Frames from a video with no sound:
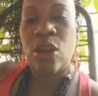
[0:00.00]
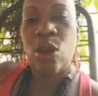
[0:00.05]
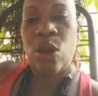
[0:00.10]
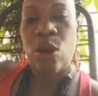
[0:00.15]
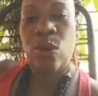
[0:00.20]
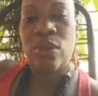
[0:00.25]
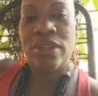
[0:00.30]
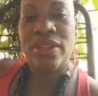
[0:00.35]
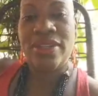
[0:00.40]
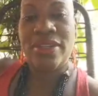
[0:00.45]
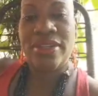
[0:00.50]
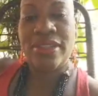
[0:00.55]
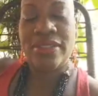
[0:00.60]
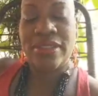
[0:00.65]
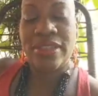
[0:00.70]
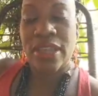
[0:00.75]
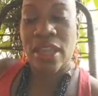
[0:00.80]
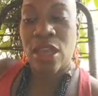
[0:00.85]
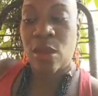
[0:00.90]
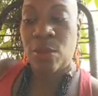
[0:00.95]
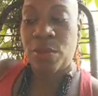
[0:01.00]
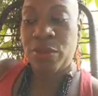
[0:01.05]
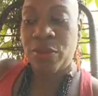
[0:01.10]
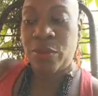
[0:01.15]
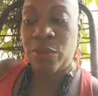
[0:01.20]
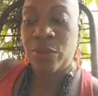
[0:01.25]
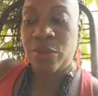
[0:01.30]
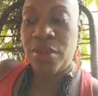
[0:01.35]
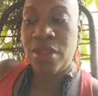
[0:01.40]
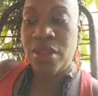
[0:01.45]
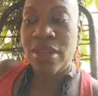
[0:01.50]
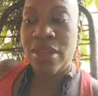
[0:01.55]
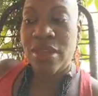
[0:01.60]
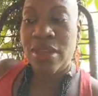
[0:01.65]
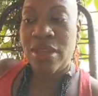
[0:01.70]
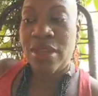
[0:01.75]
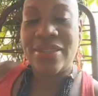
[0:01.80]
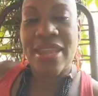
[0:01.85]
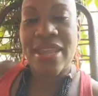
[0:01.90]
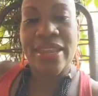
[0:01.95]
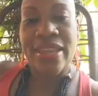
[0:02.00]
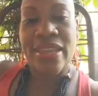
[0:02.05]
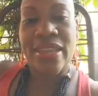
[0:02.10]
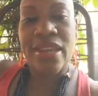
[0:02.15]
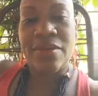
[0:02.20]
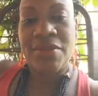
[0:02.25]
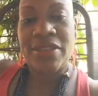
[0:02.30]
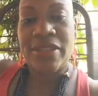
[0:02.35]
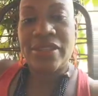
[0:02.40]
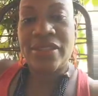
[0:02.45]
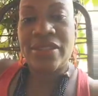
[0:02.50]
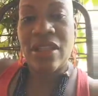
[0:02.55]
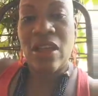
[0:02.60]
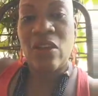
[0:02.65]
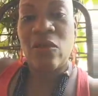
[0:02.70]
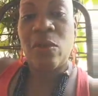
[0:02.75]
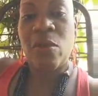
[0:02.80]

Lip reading: only does it help you to take care of yourself,